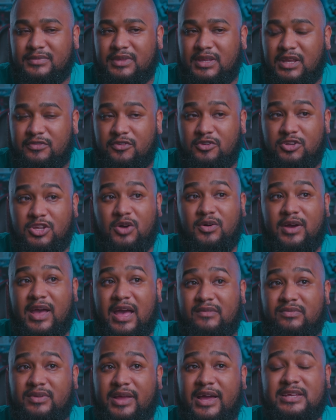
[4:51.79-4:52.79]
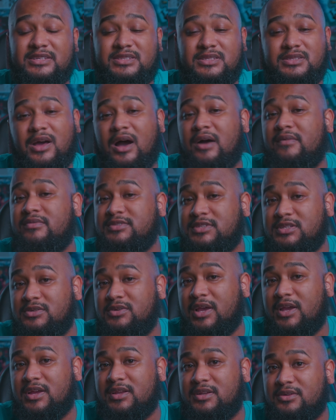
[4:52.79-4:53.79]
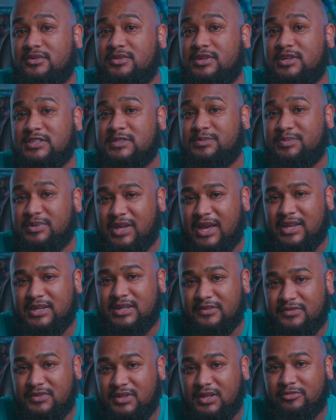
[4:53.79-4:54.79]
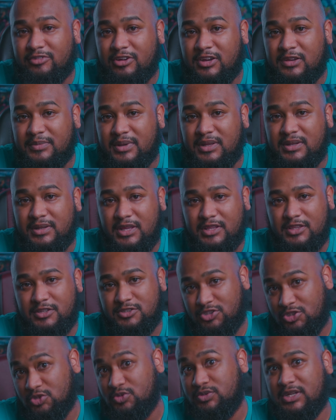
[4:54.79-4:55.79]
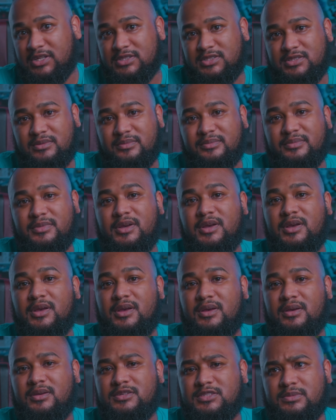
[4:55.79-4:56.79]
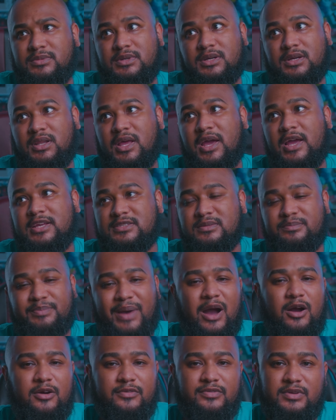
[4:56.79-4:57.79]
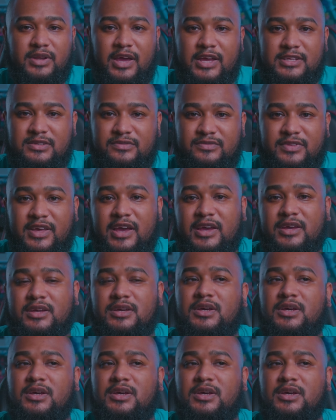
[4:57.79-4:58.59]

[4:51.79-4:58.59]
If you don't have lights, then obviously you can't do this, but I definitely recommend that you get some good lights, some powerful lights of that.